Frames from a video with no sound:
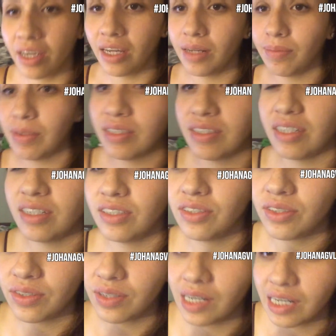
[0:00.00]
and my son
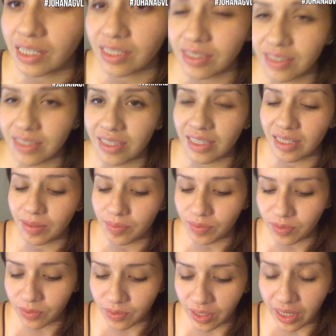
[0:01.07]
is already asleep.
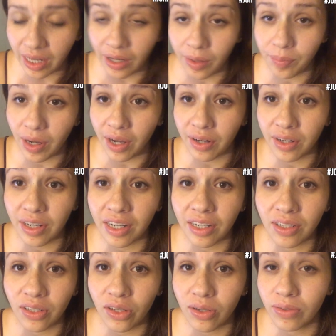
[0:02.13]
Right now I'm ironing
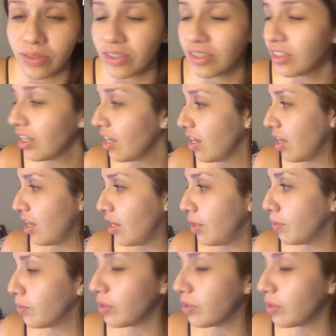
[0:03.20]
clothes and